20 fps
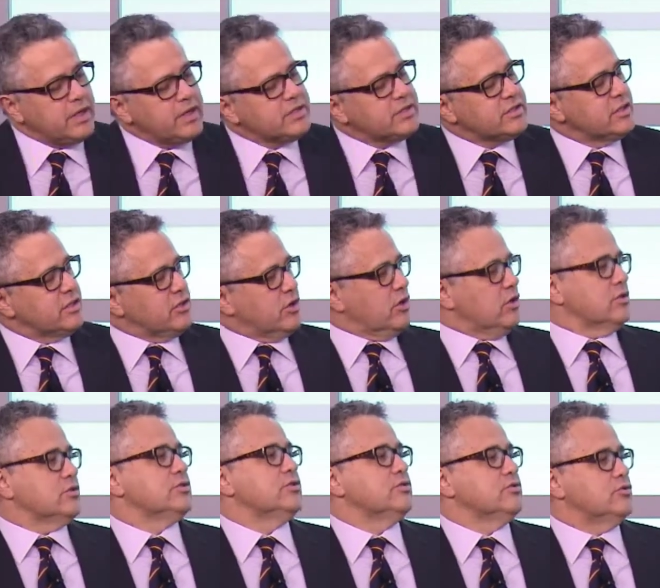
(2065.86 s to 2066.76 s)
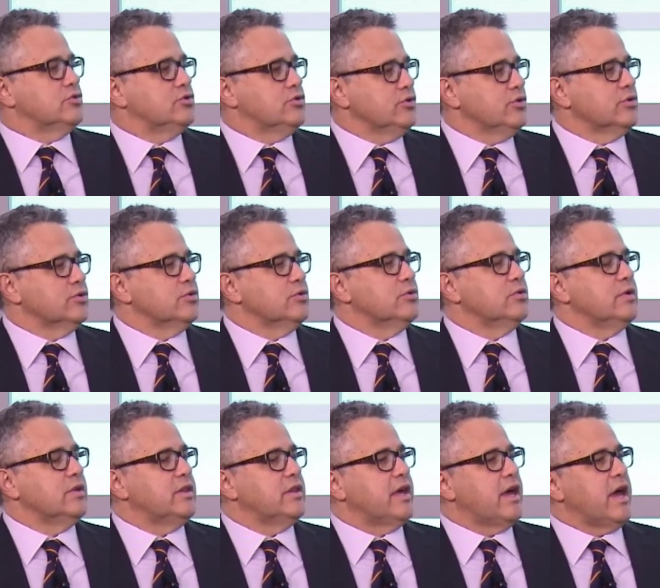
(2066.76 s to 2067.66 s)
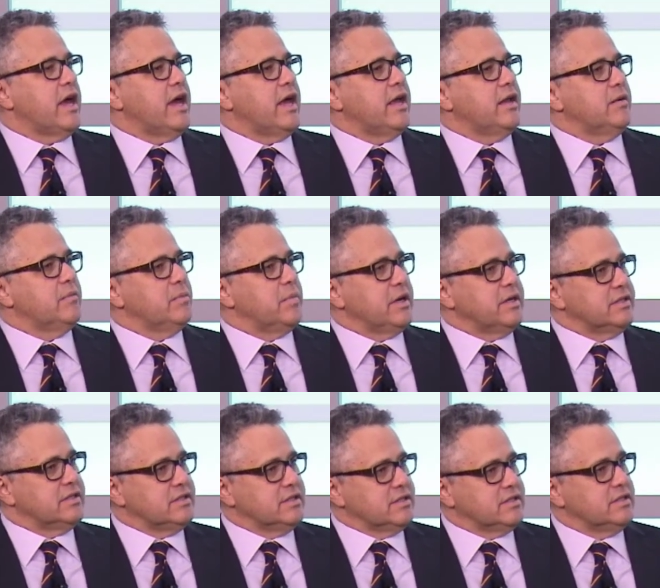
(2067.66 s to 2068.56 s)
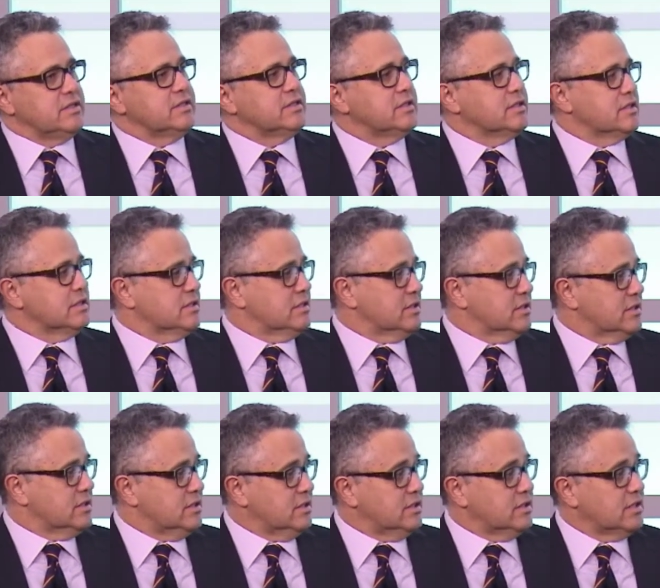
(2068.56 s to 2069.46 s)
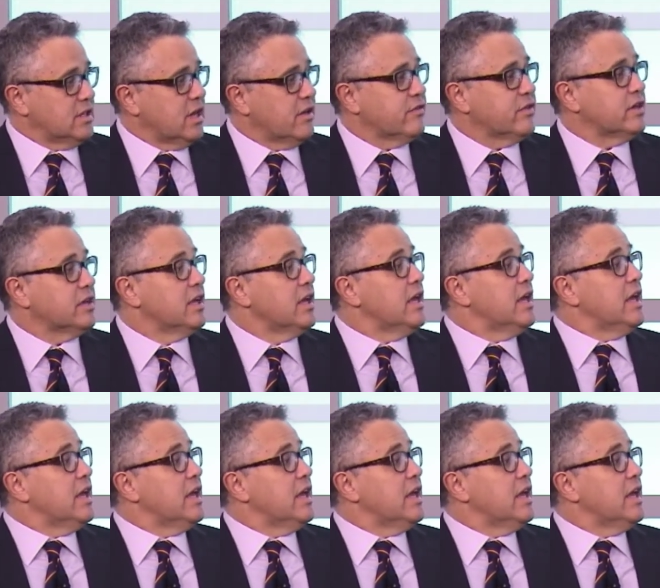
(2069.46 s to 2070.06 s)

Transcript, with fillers: isn't it also true that by '66, '67,